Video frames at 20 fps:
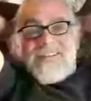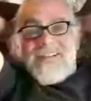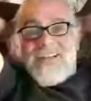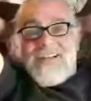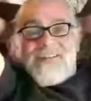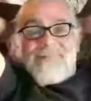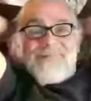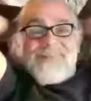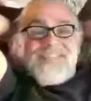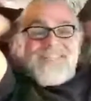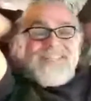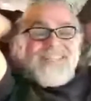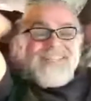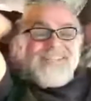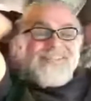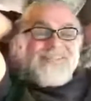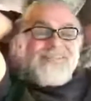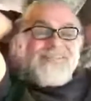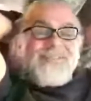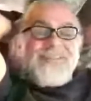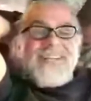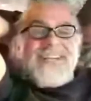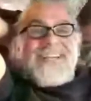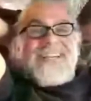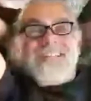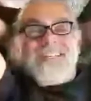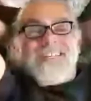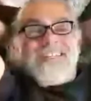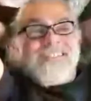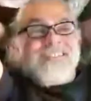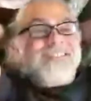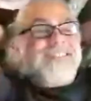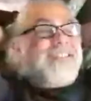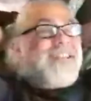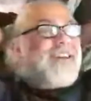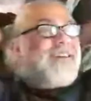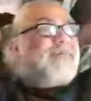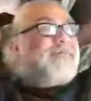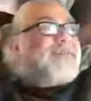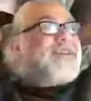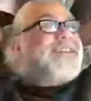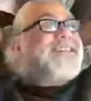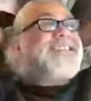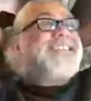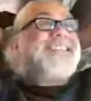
I'm a legal alien. I'm an